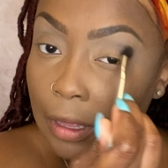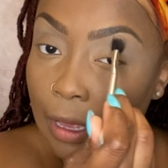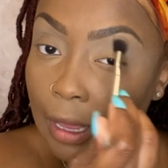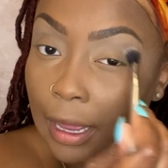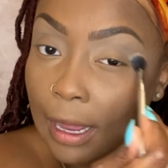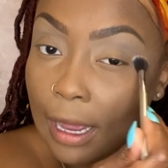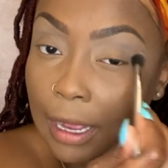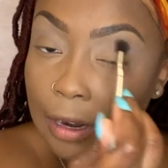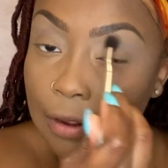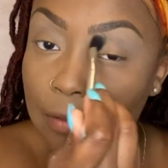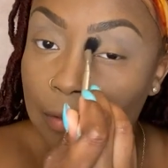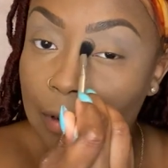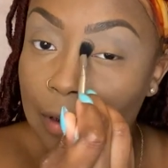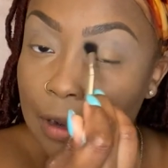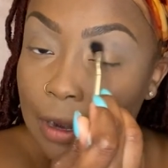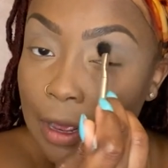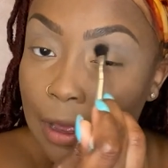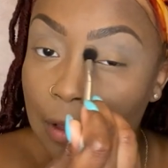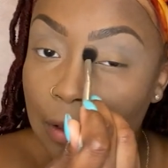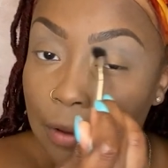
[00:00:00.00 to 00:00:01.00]
I don't
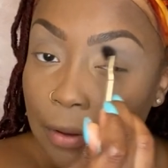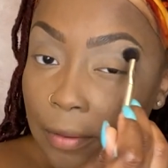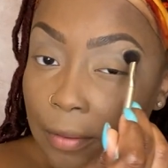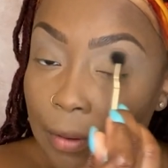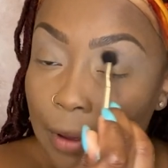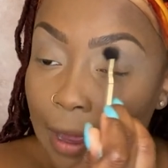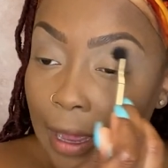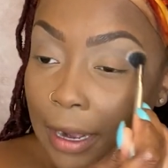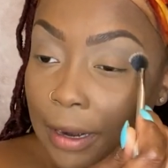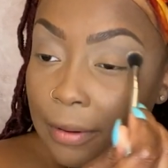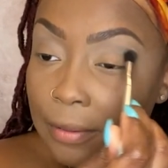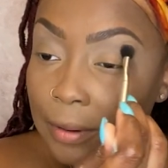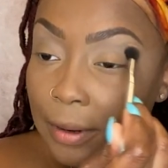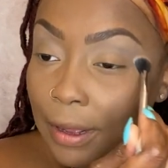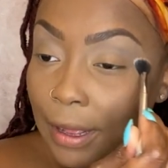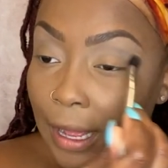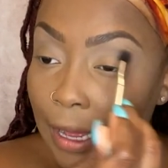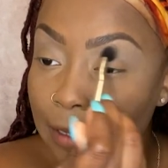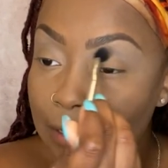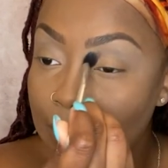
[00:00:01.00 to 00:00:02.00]
know
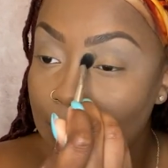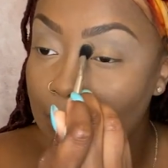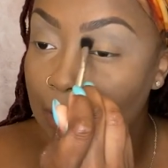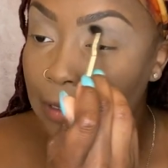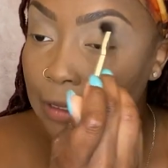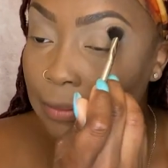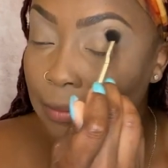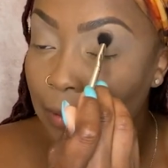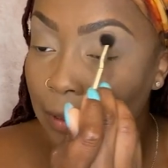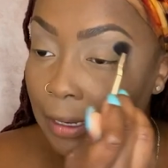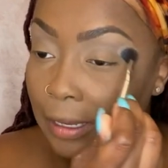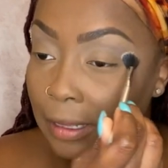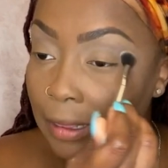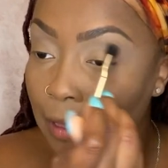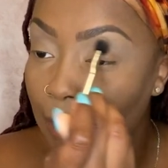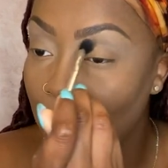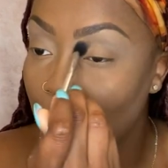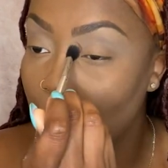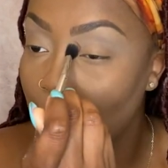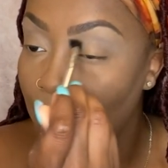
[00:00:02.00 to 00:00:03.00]
how to explain
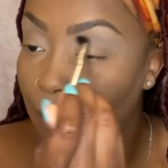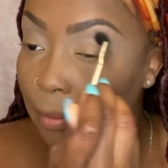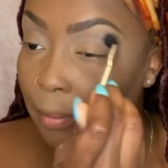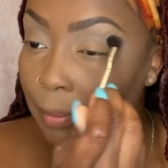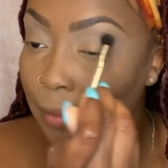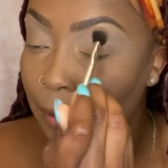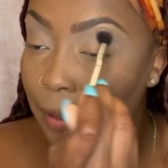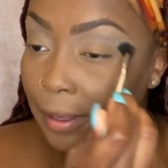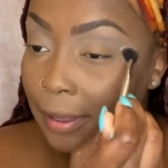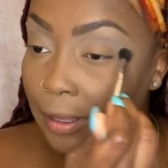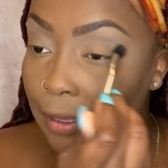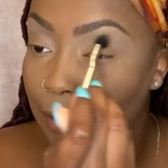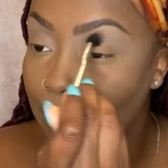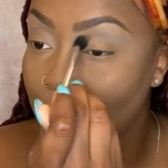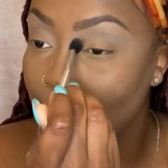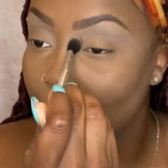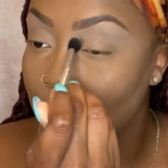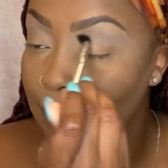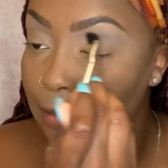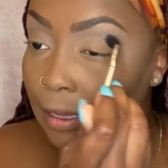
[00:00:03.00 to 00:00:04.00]
that, but
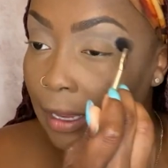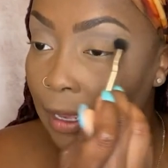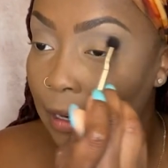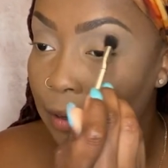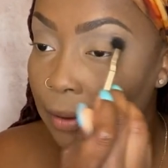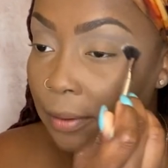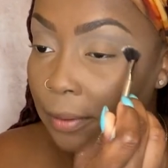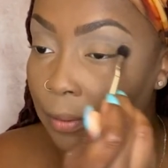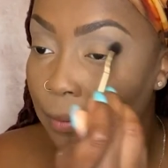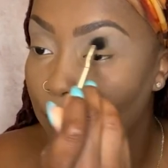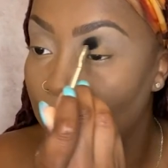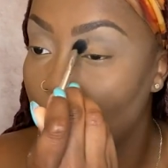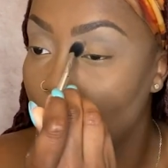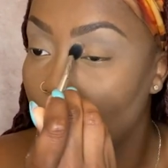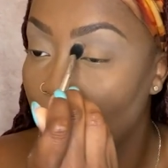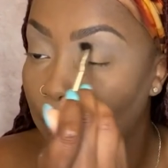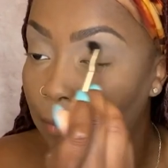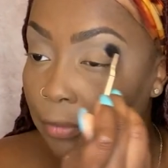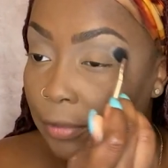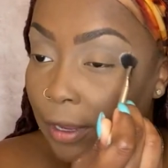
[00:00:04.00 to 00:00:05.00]
that's kind of where
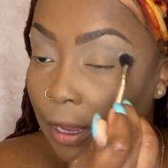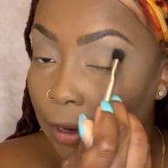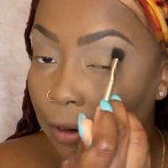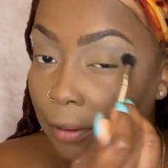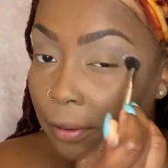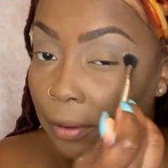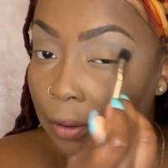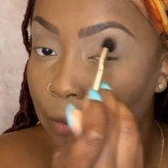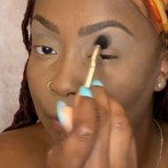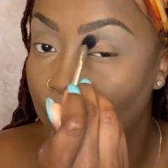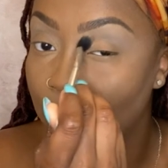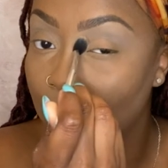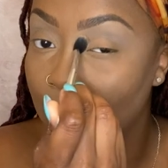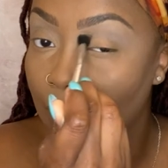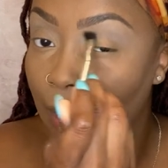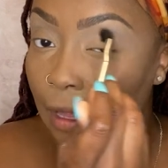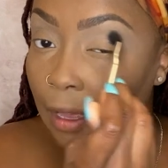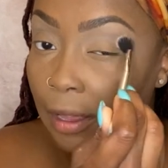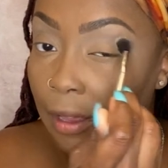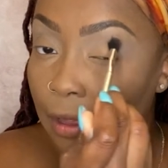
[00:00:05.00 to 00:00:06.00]
I'm kind of going with
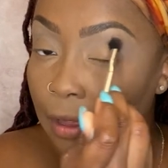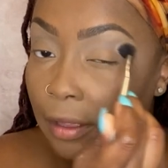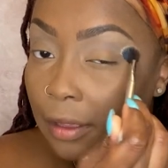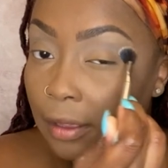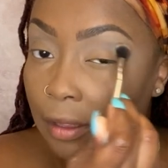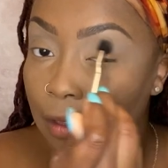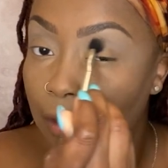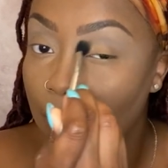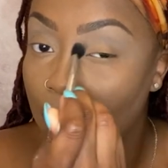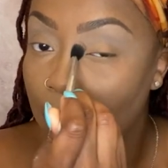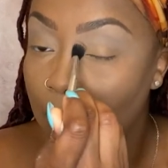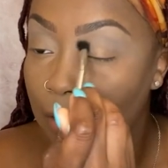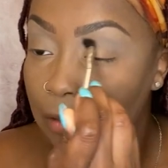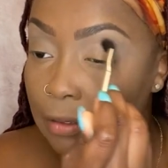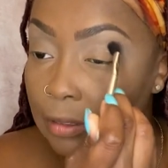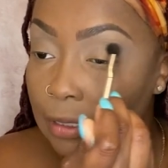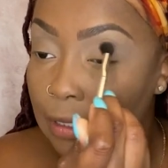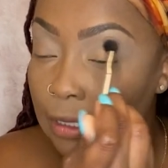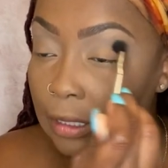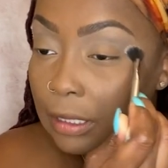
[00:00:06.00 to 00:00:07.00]
that. You
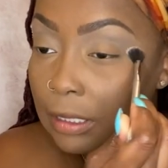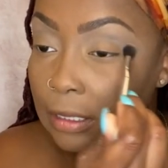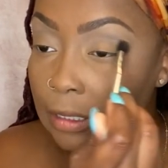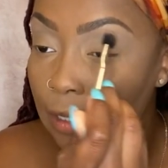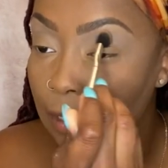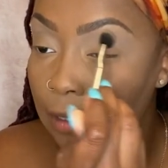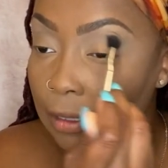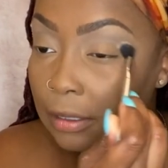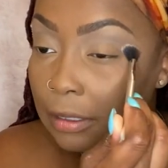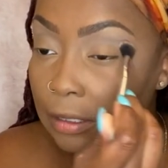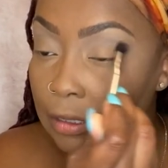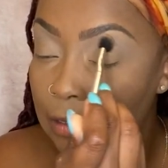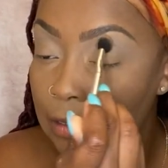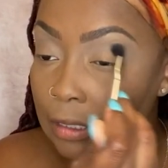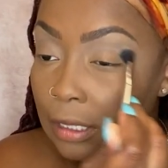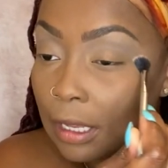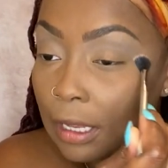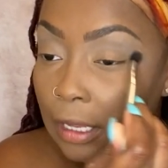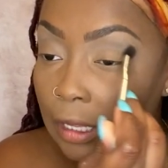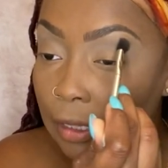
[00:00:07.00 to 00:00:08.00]
see these others
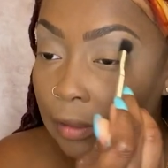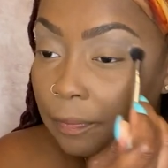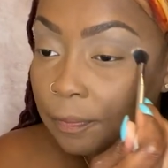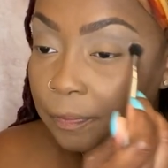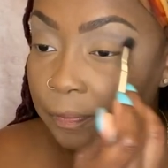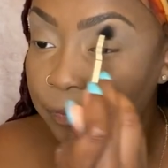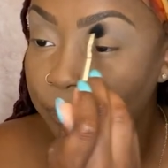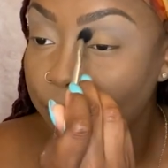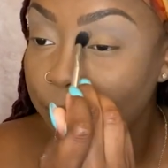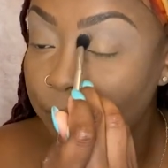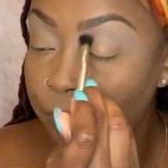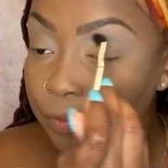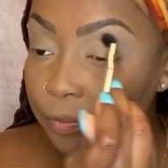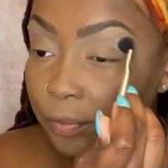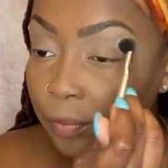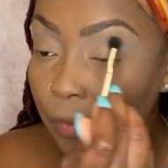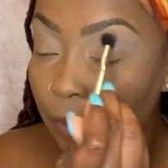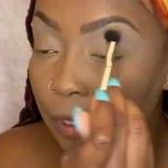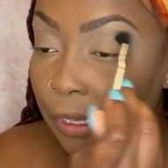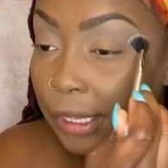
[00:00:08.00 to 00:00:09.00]
and
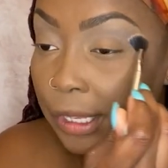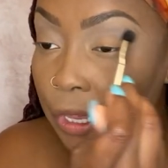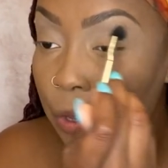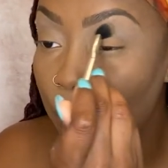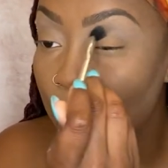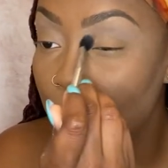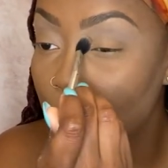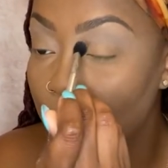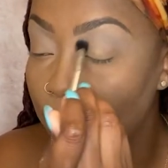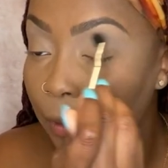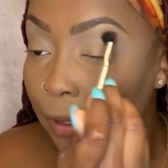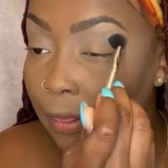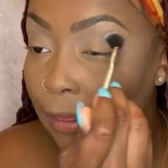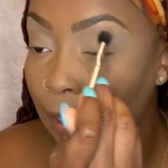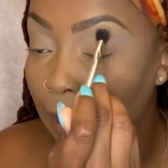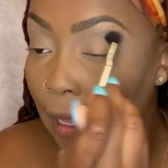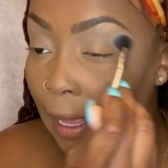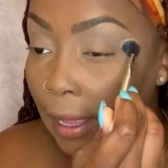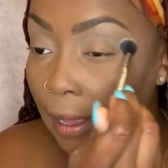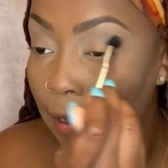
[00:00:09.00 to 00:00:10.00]
you want what they
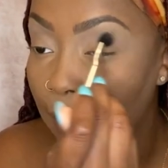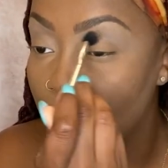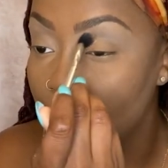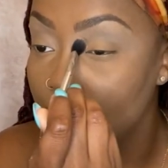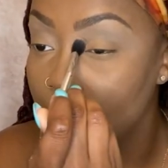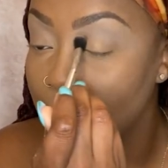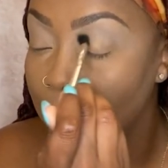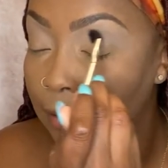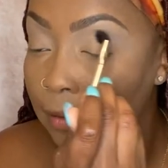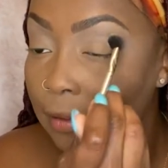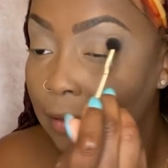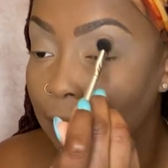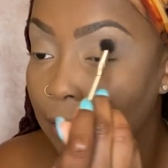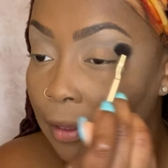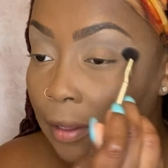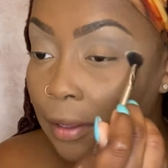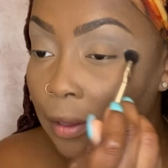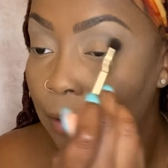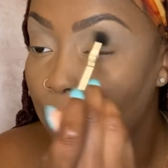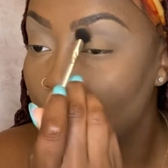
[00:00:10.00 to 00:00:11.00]
got,
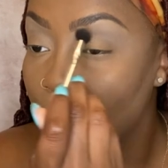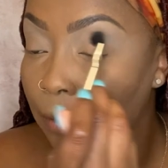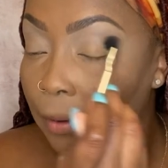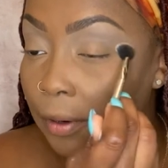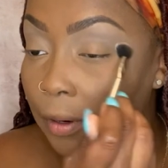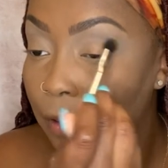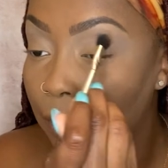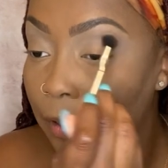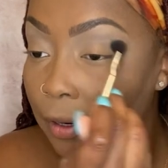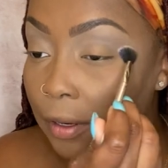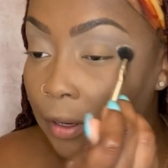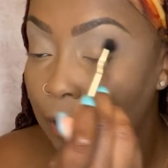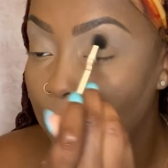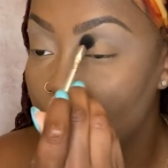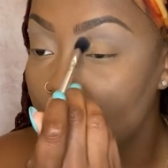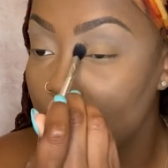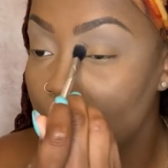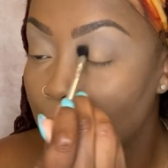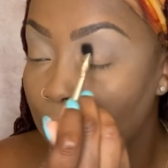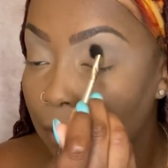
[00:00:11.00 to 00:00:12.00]
or you
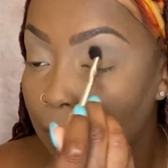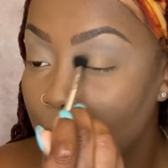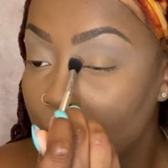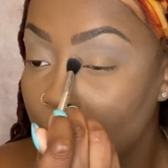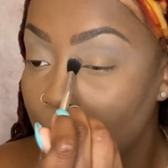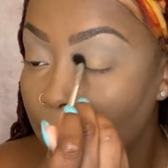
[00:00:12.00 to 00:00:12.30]
know,